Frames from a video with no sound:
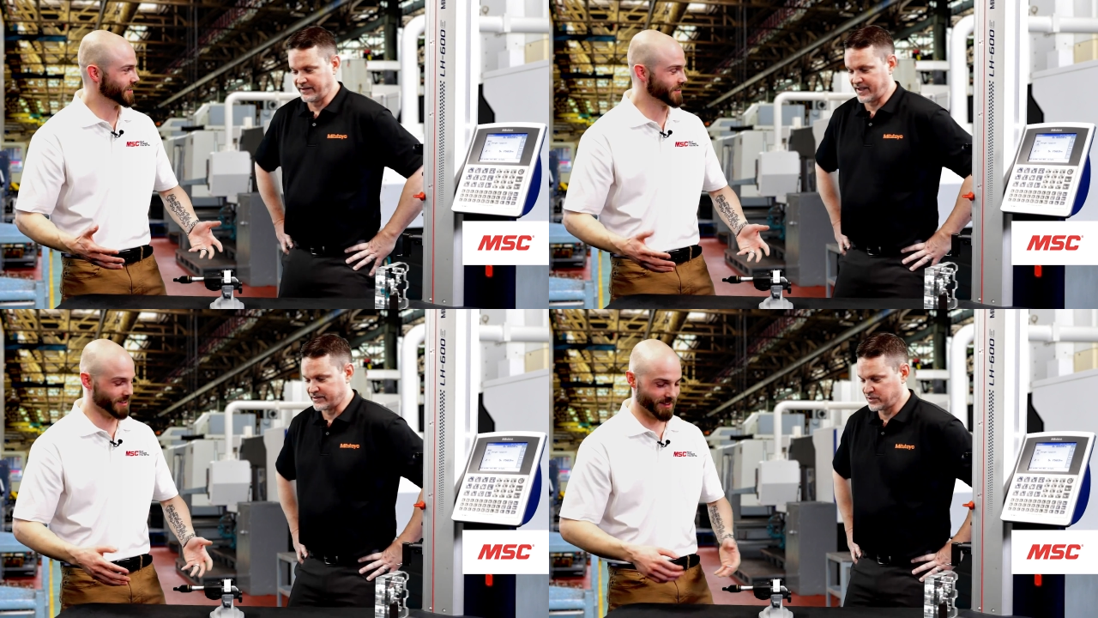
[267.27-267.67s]

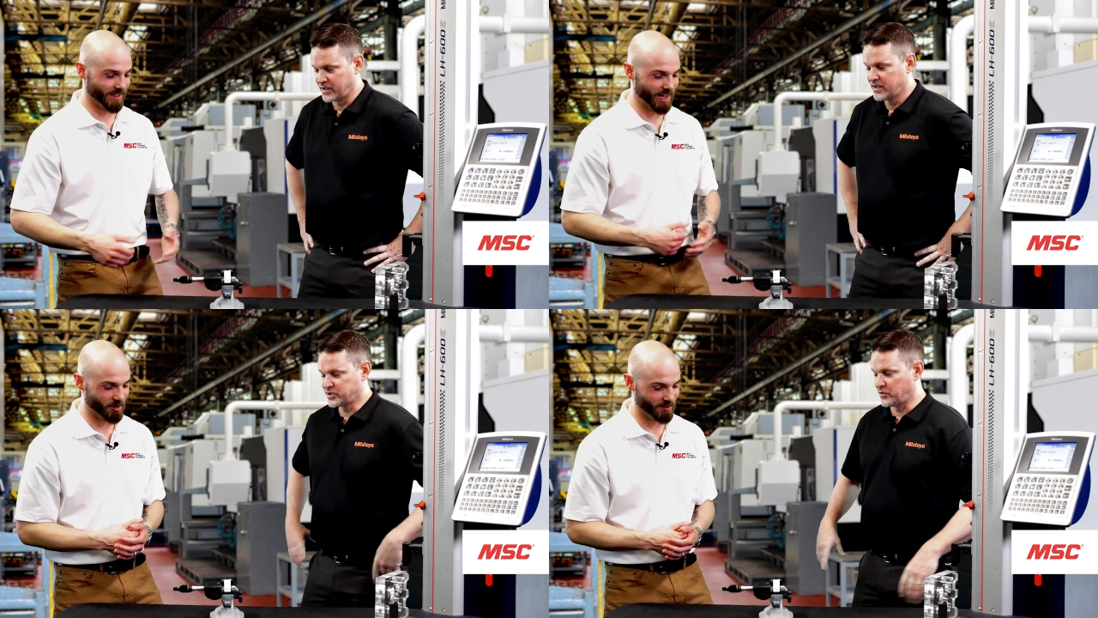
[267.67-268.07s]
Speaker 1: yes.
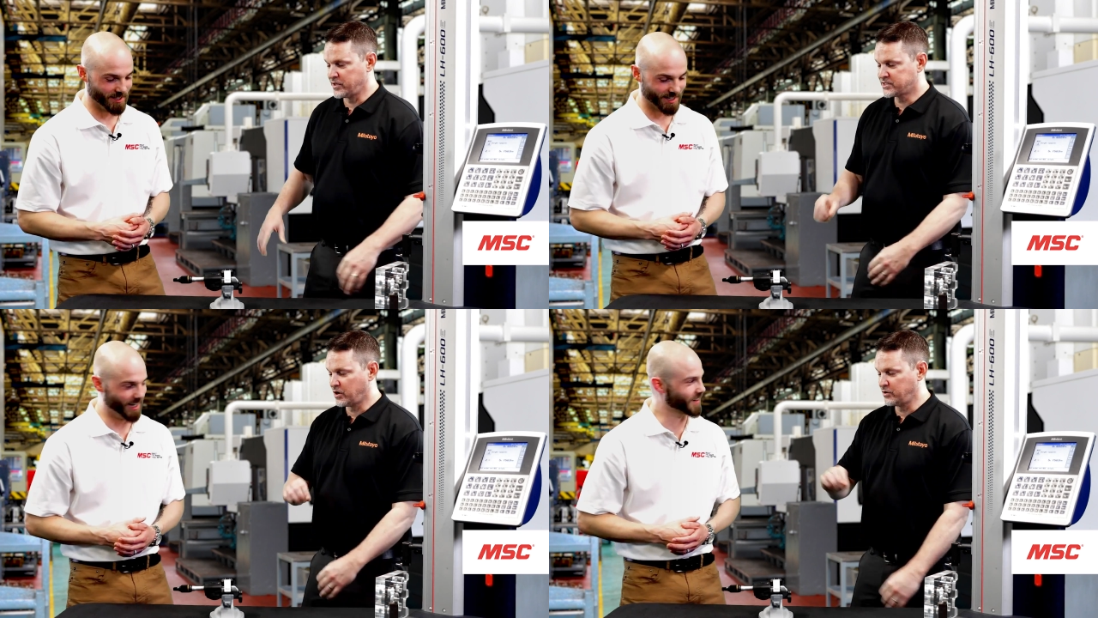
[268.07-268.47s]
There so
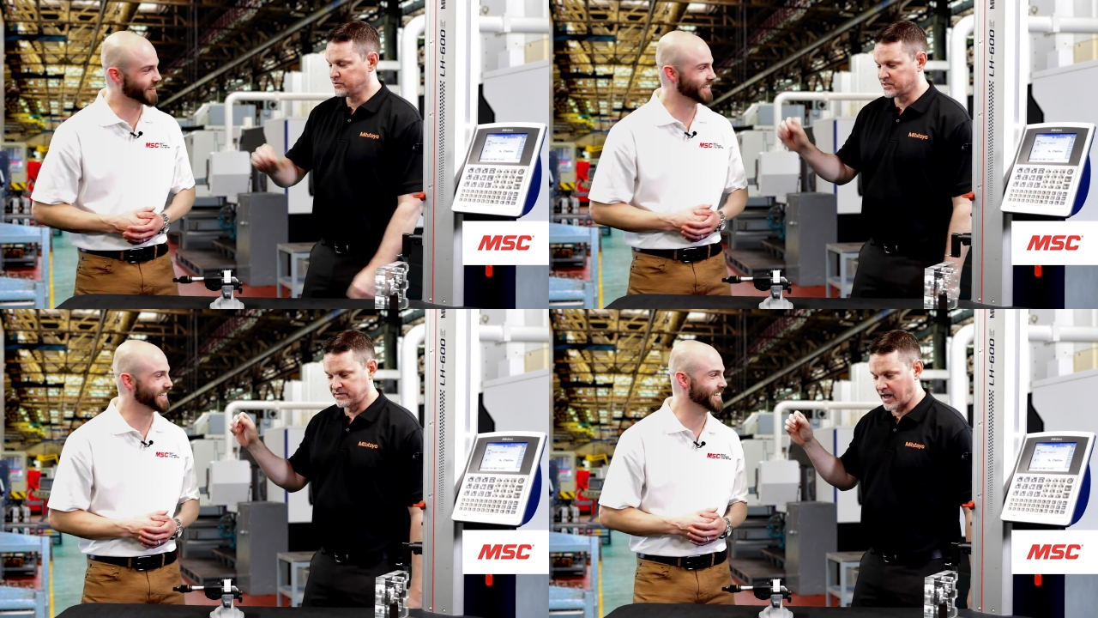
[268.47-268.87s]
this go.
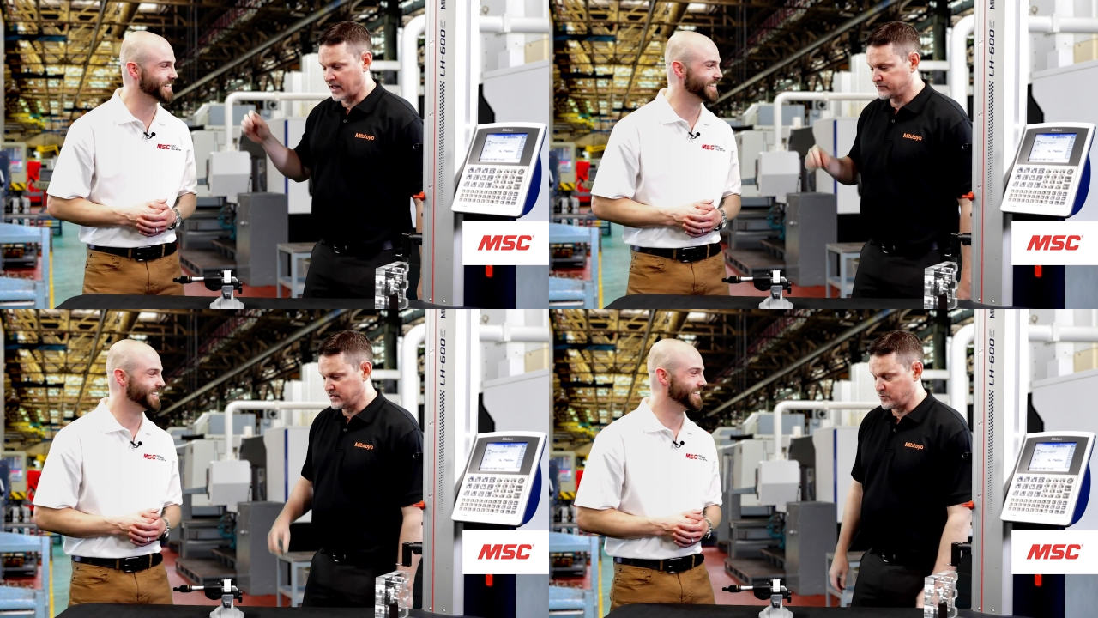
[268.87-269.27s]
goes
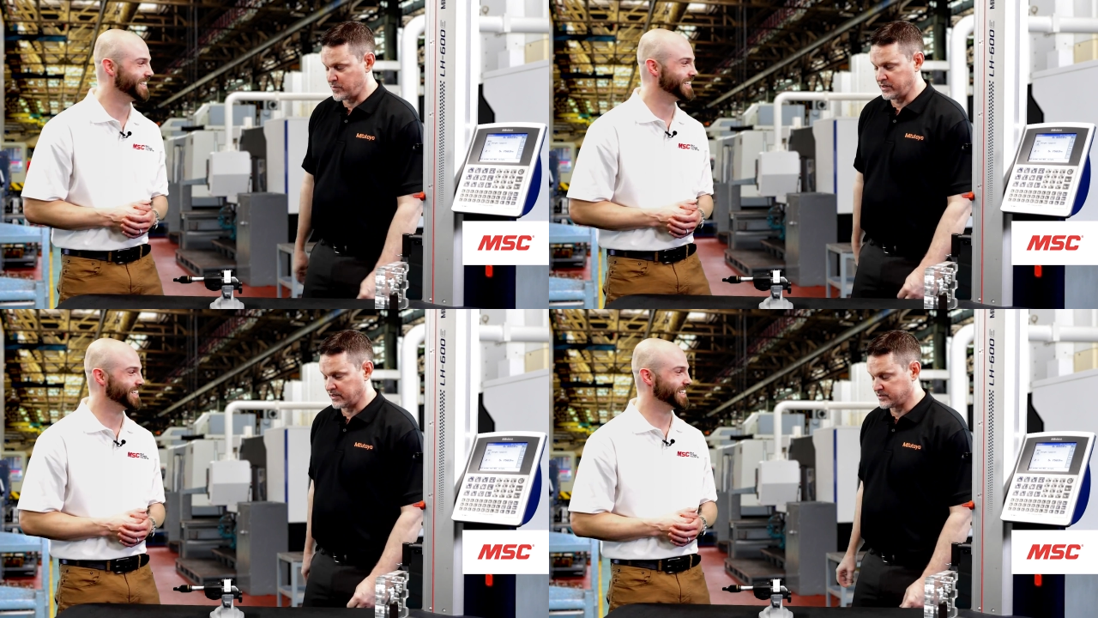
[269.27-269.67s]
out to the
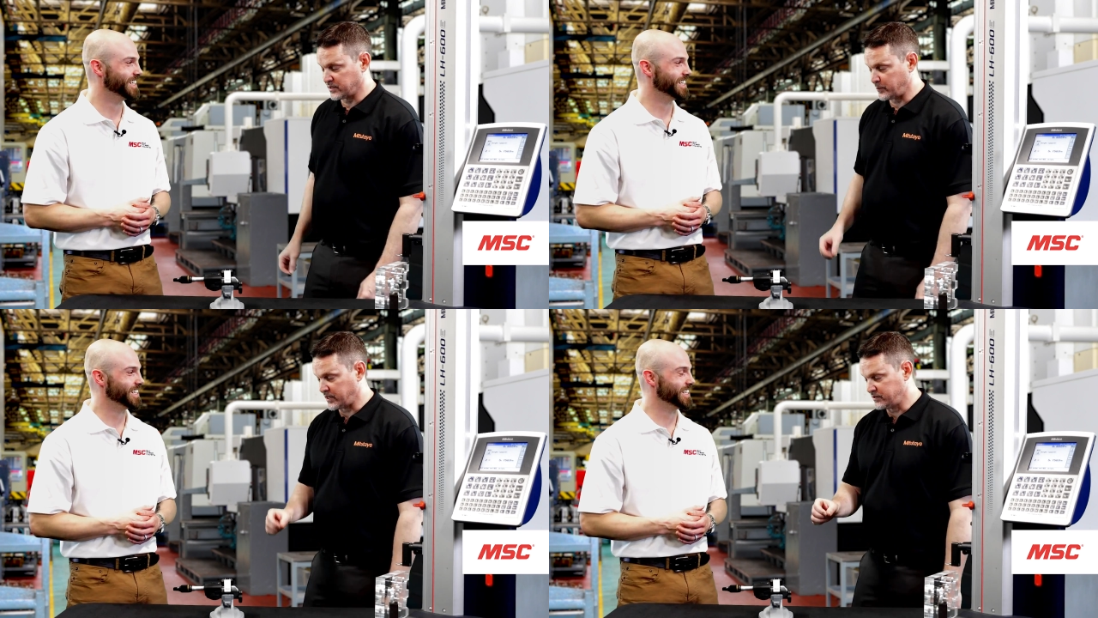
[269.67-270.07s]

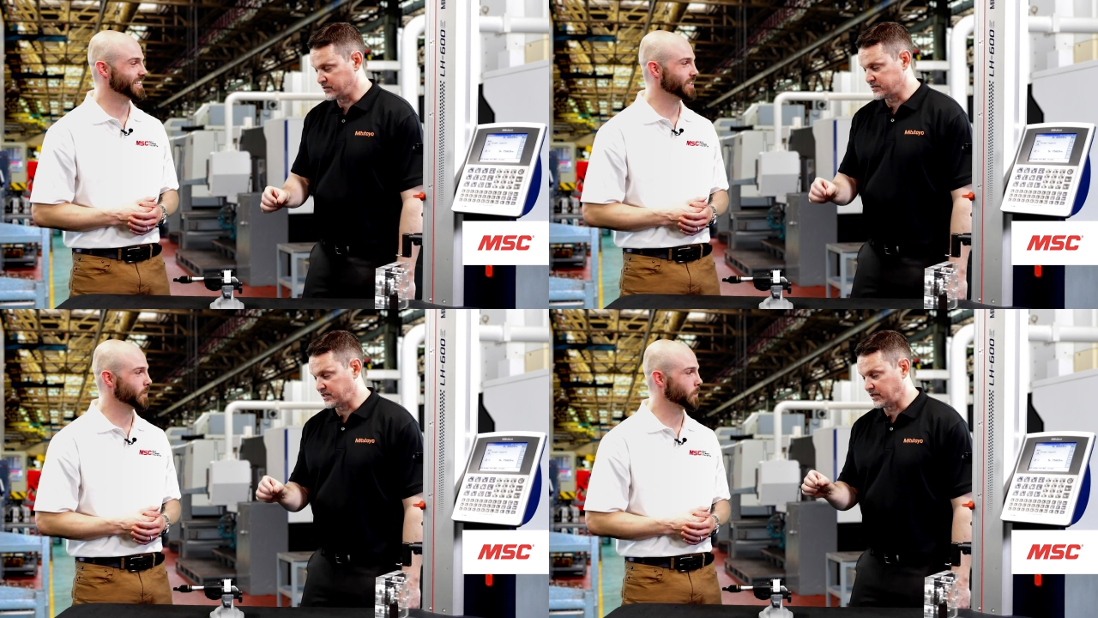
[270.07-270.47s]
millions. I mean,
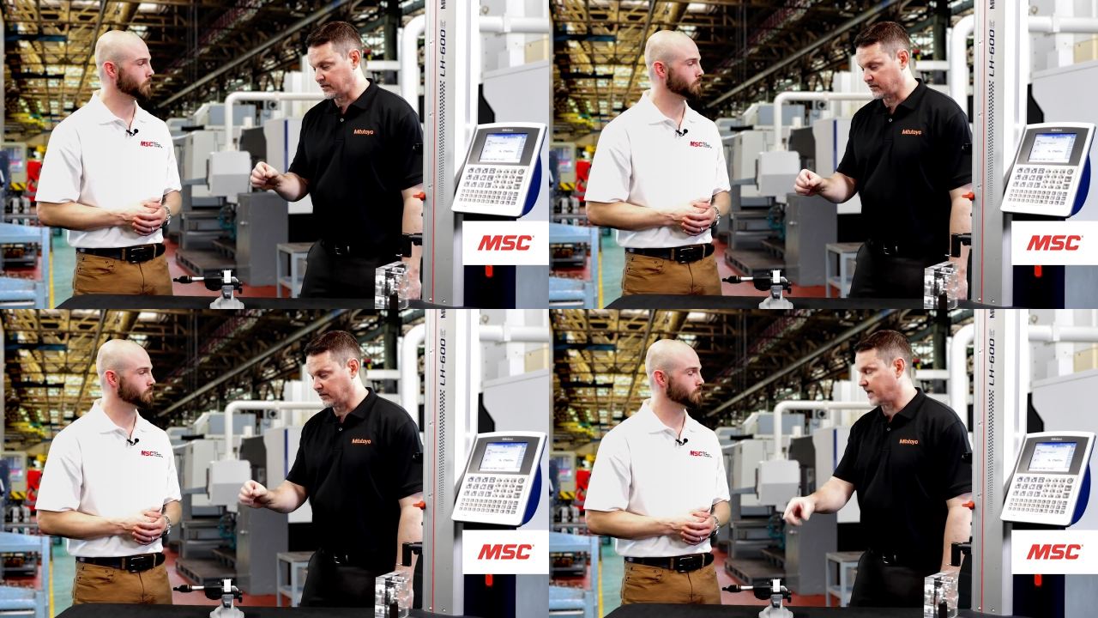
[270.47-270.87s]
you can
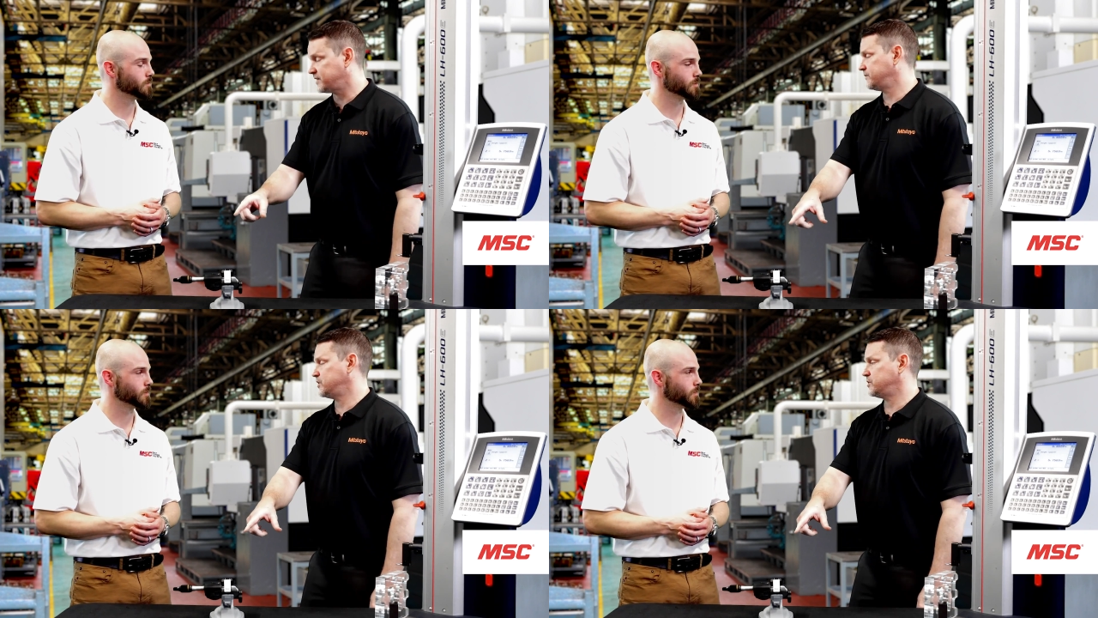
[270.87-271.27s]
see
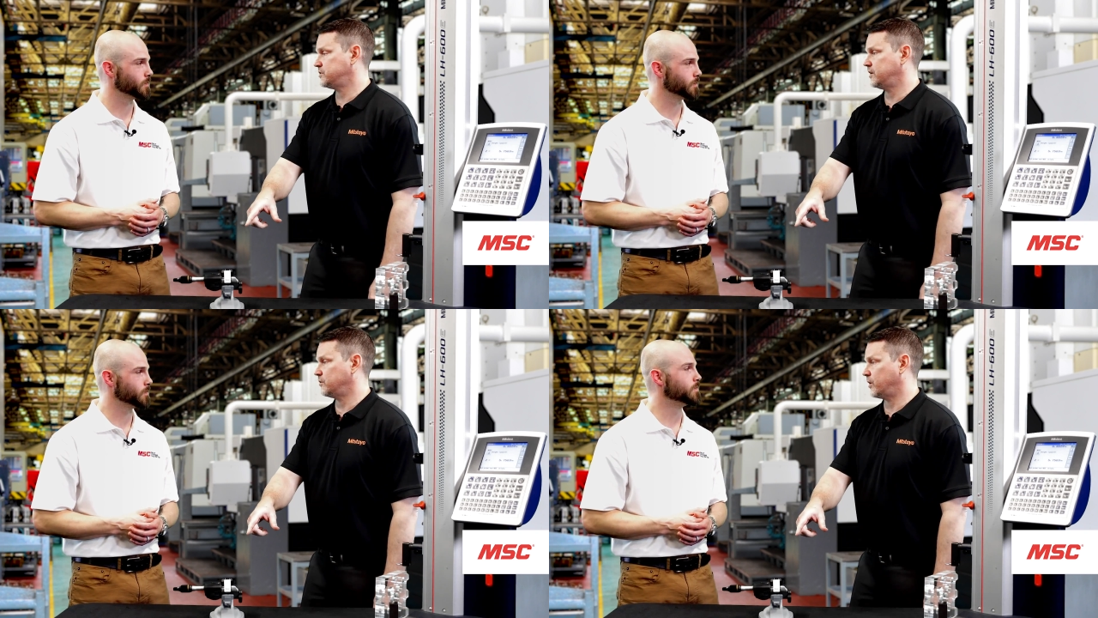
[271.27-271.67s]
lots of
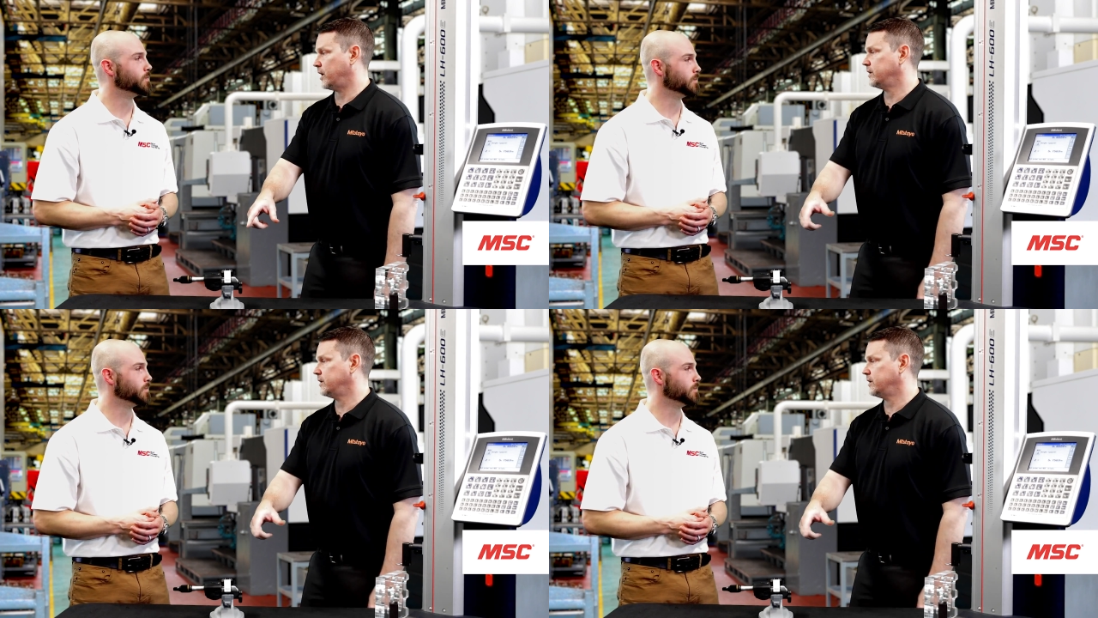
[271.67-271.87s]
digits here, right?